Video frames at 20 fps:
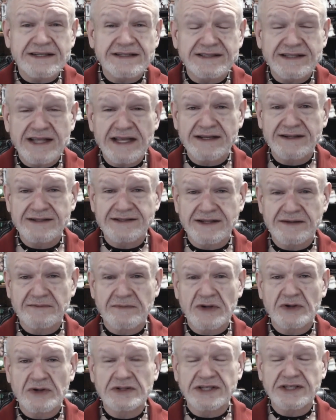It's things
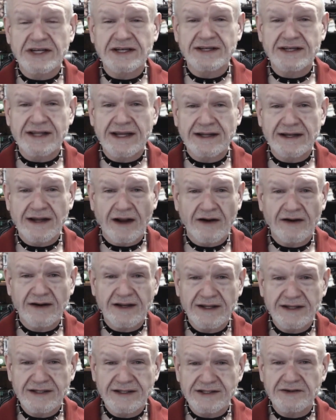in motion tend, are
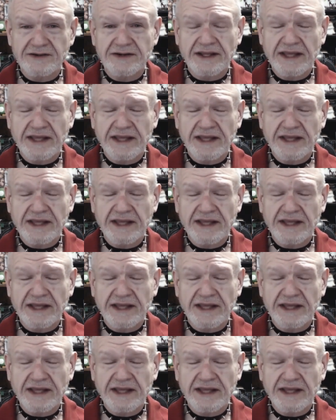easier